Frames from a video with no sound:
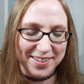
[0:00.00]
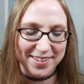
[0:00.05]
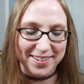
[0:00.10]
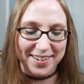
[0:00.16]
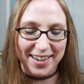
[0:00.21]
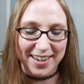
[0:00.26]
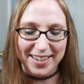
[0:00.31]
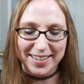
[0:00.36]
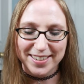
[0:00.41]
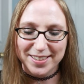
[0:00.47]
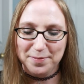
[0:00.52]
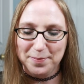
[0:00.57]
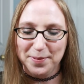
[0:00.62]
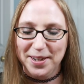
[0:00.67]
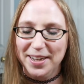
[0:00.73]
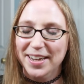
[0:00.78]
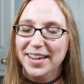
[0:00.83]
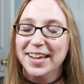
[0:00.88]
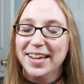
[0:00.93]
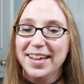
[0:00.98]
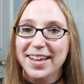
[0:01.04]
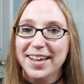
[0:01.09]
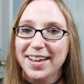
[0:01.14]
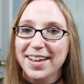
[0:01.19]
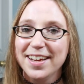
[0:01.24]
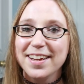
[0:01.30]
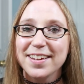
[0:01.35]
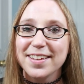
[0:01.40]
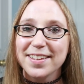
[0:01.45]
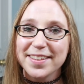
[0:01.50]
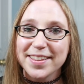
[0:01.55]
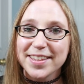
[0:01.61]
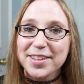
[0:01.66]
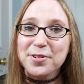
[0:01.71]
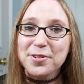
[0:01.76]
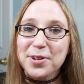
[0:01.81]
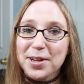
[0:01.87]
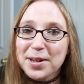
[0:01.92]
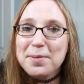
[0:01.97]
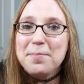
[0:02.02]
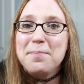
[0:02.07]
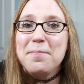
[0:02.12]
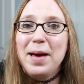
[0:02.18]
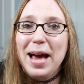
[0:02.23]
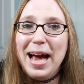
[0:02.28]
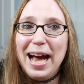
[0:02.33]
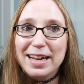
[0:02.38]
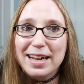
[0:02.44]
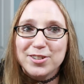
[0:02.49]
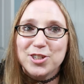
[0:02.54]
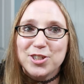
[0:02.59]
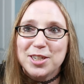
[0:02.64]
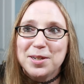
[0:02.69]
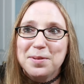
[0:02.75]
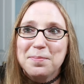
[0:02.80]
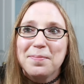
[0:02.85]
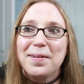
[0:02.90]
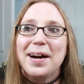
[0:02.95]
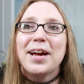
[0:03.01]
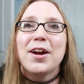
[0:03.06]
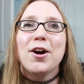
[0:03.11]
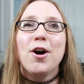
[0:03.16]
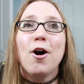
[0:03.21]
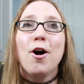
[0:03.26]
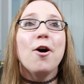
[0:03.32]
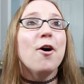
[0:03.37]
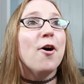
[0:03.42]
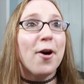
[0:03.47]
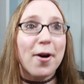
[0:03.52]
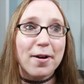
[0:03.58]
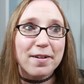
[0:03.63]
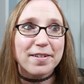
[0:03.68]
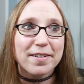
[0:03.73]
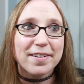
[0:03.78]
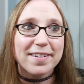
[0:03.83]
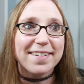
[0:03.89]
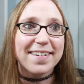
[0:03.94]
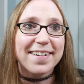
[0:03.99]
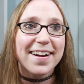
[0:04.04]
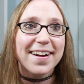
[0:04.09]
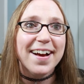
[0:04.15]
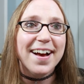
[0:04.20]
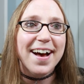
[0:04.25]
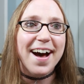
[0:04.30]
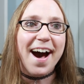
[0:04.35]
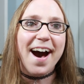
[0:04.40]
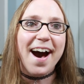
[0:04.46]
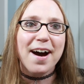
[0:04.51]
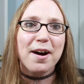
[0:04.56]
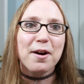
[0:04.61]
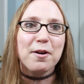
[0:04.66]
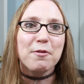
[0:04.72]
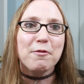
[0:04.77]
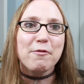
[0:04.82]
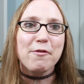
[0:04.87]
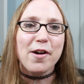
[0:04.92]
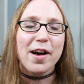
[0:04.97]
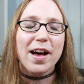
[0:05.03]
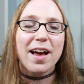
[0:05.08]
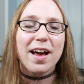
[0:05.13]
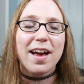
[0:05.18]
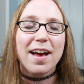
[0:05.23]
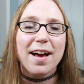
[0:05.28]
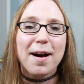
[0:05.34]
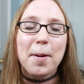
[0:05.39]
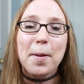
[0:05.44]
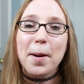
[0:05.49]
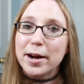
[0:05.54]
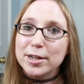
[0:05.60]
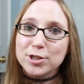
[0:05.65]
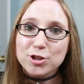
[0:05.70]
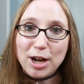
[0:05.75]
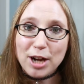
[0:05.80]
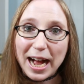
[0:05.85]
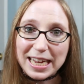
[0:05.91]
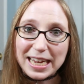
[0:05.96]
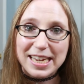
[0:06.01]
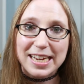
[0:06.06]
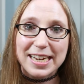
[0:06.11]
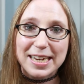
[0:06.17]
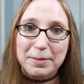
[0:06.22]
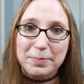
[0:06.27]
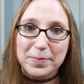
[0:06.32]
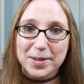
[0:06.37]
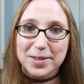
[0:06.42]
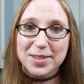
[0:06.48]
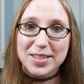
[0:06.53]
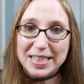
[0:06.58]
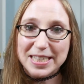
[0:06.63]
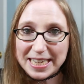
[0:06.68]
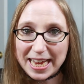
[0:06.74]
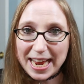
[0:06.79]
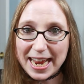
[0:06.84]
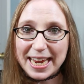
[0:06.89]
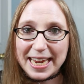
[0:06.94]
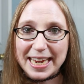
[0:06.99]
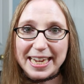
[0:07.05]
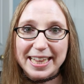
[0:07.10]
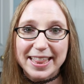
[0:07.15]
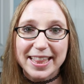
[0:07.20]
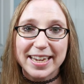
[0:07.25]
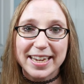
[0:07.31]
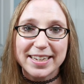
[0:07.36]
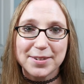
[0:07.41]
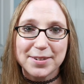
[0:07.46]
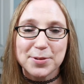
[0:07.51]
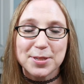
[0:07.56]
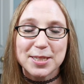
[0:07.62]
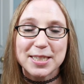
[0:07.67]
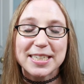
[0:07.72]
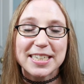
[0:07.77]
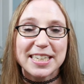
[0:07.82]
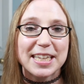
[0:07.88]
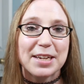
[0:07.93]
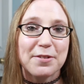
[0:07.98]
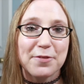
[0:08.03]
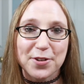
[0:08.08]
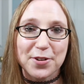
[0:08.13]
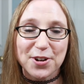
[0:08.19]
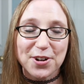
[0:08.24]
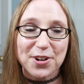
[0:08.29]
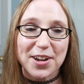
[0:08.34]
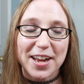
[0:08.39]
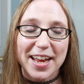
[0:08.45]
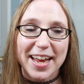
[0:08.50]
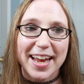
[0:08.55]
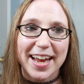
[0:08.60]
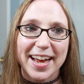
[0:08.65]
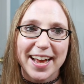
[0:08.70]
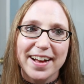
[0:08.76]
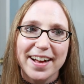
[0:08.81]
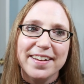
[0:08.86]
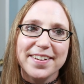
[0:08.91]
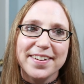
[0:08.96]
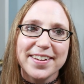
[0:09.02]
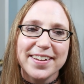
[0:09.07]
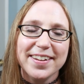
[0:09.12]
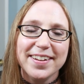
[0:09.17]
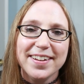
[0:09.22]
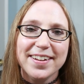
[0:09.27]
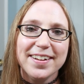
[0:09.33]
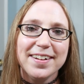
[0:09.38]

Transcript: with you guys, but you can imagine my horror of a tracking number saying that it was delivered and